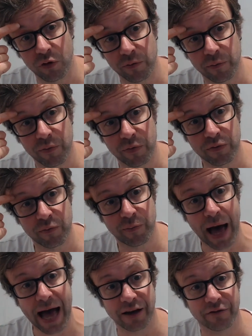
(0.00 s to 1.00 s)
At the, the, the
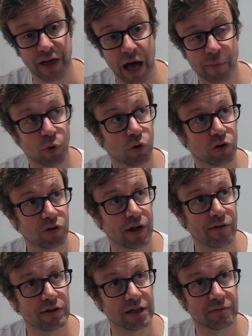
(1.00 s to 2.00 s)
back of that book,
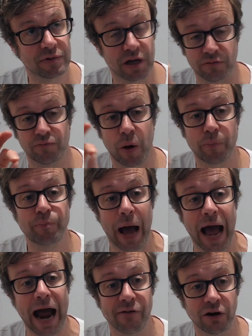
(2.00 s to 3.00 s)
there is a you know a
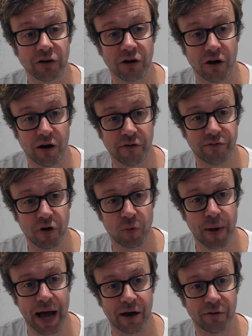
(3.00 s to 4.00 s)
paragraph
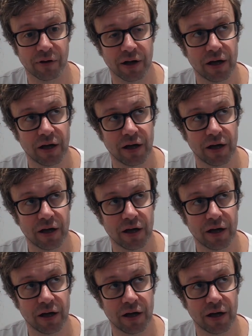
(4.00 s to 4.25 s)
about